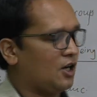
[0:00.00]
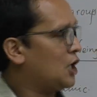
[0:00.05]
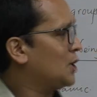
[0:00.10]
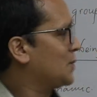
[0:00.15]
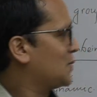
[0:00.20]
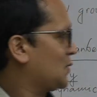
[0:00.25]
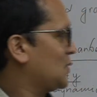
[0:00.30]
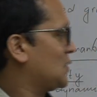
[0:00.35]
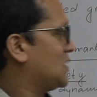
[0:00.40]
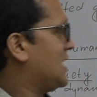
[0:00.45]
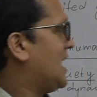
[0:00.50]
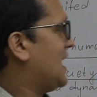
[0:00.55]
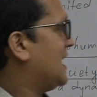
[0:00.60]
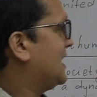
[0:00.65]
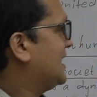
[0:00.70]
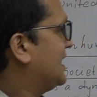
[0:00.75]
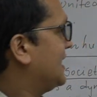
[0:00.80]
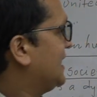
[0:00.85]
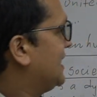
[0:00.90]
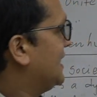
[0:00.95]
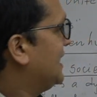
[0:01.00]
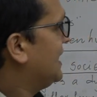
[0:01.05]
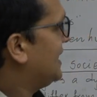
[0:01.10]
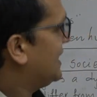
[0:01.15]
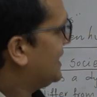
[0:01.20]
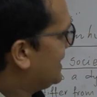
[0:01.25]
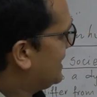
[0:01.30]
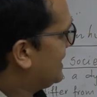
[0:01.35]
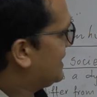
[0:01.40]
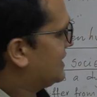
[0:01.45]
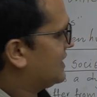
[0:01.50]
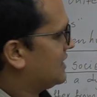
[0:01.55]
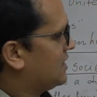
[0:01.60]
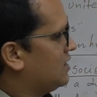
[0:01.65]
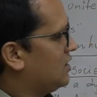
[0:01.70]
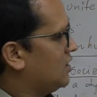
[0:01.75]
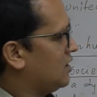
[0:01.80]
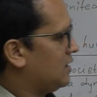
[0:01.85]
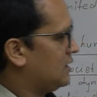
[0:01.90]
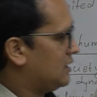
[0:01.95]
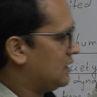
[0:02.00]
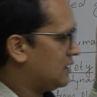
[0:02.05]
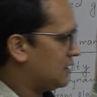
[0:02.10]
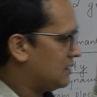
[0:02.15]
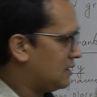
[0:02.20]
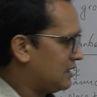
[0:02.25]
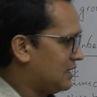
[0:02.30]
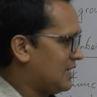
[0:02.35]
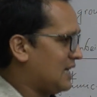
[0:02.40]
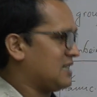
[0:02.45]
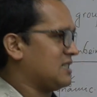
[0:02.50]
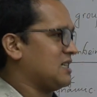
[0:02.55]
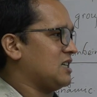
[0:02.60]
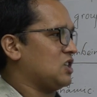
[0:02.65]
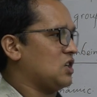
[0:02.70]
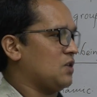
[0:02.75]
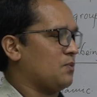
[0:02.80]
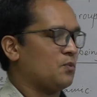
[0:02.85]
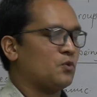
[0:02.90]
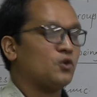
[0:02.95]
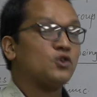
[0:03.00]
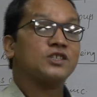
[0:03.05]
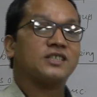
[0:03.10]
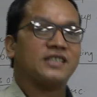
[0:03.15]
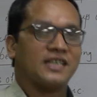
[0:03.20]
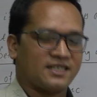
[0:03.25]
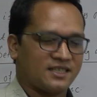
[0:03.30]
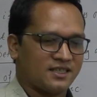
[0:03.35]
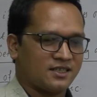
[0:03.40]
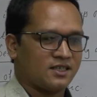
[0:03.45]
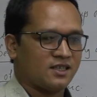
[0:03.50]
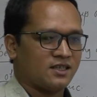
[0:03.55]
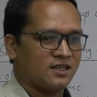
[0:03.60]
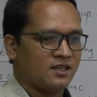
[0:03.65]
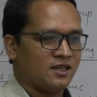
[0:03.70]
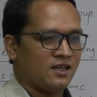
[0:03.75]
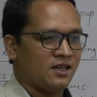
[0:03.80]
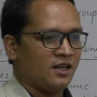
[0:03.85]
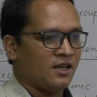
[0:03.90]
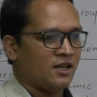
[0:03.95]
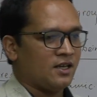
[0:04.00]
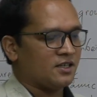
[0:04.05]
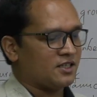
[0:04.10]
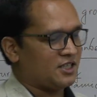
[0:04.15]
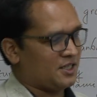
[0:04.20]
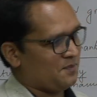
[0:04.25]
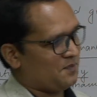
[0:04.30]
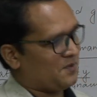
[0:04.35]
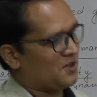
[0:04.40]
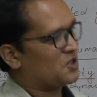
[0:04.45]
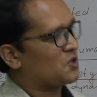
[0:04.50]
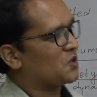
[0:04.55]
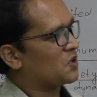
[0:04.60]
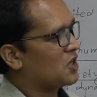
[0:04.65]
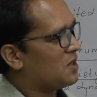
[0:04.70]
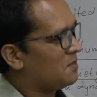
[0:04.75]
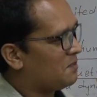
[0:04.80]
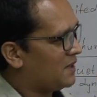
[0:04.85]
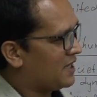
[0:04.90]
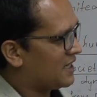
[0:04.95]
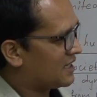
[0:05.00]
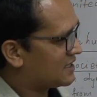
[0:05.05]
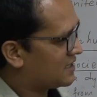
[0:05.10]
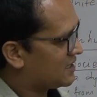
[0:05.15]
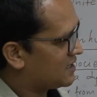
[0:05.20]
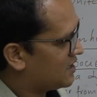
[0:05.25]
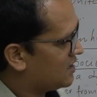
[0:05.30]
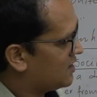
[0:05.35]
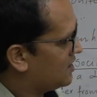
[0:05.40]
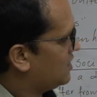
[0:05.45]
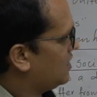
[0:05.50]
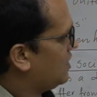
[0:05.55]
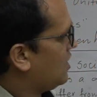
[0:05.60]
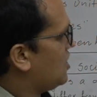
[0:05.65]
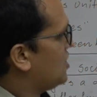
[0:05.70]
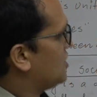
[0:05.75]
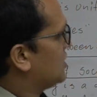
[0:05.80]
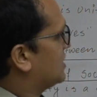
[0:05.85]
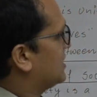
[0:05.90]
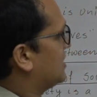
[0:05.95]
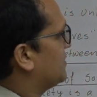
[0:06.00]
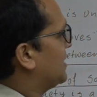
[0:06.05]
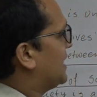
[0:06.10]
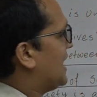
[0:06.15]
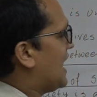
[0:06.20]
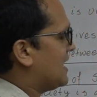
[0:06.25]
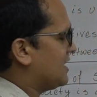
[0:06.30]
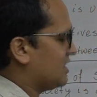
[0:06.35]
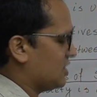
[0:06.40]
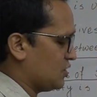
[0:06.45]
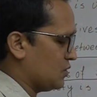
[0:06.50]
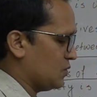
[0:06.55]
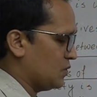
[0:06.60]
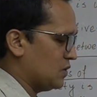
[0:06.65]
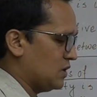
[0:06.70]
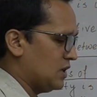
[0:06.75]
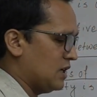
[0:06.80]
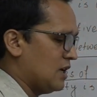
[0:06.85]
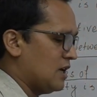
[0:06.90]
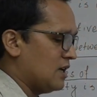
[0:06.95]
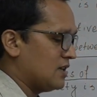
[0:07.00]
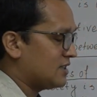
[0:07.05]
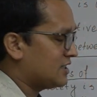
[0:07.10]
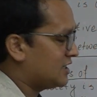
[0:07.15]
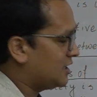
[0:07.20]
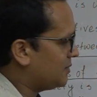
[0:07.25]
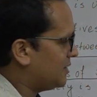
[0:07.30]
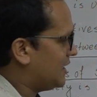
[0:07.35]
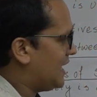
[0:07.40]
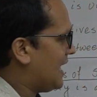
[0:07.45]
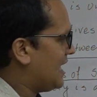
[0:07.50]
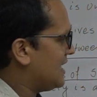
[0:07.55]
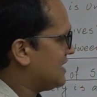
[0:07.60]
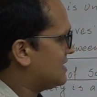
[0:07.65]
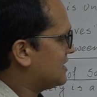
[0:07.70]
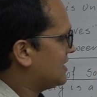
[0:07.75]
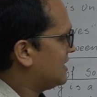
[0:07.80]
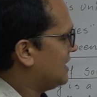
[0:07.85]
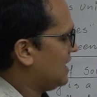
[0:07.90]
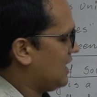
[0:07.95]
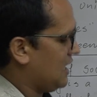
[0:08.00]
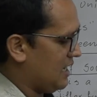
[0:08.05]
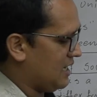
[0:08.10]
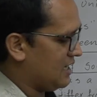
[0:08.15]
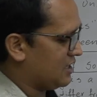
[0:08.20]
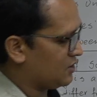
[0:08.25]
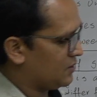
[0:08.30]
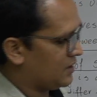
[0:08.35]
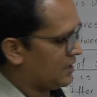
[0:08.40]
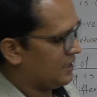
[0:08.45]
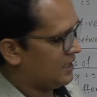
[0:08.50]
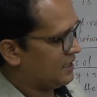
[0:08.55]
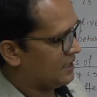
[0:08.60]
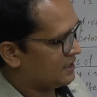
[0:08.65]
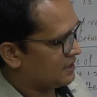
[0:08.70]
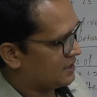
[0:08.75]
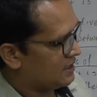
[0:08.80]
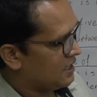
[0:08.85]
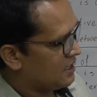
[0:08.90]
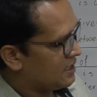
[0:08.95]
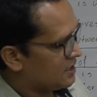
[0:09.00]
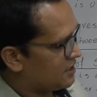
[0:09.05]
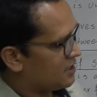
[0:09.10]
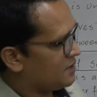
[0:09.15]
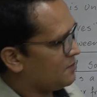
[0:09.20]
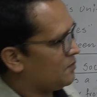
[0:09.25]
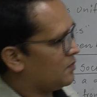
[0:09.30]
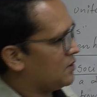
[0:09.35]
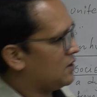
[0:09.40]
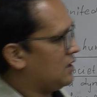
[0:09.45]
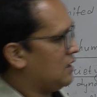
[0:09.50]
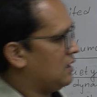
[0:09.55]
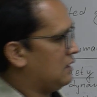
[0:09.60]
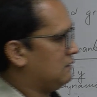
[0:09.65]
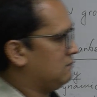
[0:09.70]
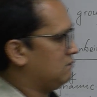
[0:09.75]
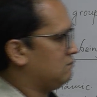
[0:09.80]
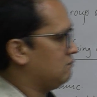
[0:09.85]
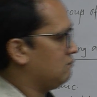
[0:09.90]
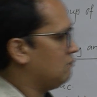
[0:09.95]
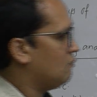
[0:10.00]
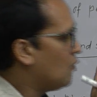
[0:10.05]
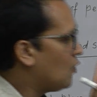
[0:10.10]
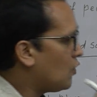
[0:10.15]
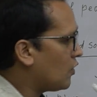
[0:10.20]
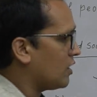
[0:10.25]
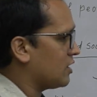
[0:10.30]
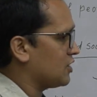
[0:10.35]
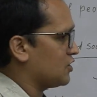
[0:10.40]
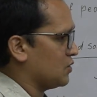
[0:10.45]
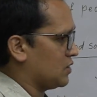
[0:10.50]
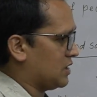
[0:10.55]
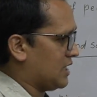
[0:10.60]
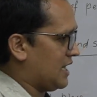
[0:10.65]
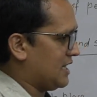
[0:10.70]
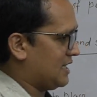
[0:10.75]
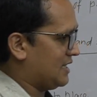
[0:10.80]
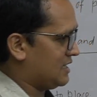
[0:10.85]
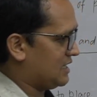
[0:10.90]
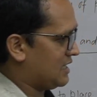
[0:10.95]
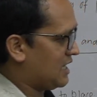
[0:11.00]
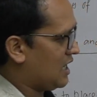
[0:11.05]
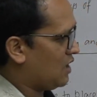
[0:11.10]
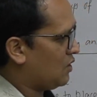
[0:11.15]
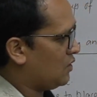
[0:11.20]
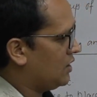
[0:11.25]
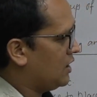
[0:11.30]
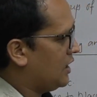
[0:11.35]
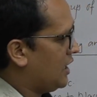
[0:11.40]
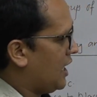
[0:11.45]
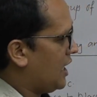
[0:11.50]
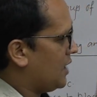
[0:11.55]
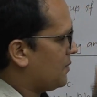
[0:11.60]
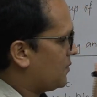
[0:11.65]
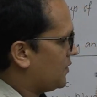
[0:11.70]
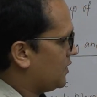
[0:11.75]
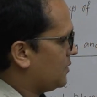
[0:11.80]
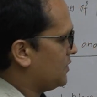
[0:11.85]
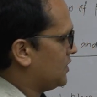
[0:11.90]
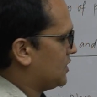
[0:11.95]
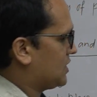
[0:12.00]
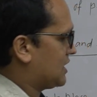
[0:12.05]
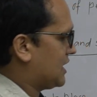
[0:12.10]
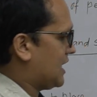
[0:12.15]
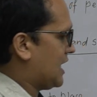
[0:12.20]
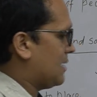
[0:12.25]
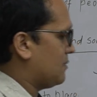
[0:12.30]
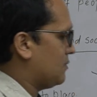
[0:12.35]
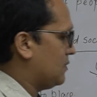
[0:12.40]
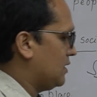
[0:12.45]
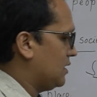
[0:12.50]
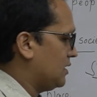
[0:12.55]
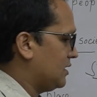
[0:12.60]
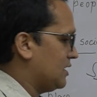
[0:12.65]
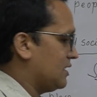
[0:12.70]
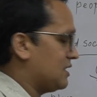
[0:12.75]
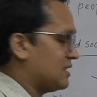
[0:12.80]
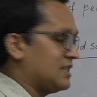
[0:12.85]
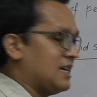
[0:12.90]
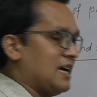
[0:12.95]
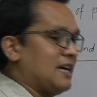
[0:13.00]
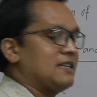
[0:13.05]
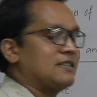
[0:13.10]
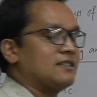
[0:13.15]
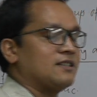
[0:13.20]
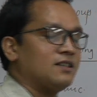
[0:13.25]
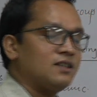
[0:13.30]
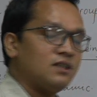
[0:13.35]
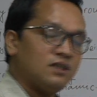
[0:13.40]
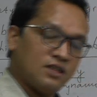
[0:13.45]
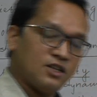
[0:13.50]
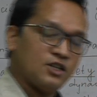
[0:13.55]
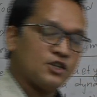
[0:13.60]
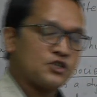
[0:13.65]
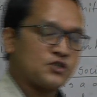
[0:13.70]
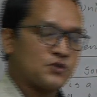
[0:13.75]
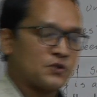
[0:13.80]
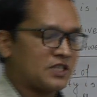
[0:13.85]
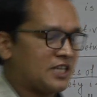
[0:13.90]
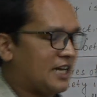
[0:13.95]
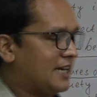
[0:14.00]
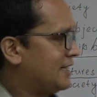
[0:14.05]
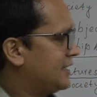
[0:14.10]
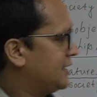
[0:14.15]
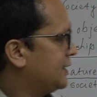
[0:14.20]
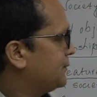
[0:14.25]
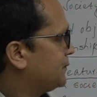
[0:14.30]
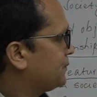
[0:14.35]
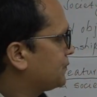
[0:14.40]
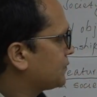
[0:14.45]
of society is that sort of process, simple to complex, uncivilized to civilized, as well as simple modern societies now, and previous time there is traditional society.